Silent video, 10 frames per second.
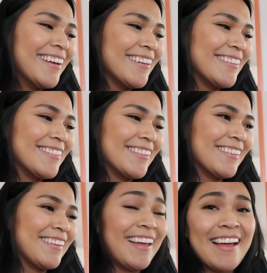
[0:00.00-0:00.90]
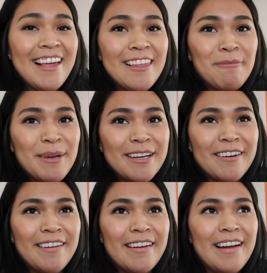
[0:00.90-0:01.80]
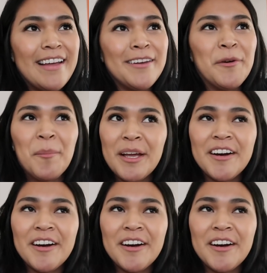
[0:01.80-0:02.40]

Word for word: Cause I love my car. I know my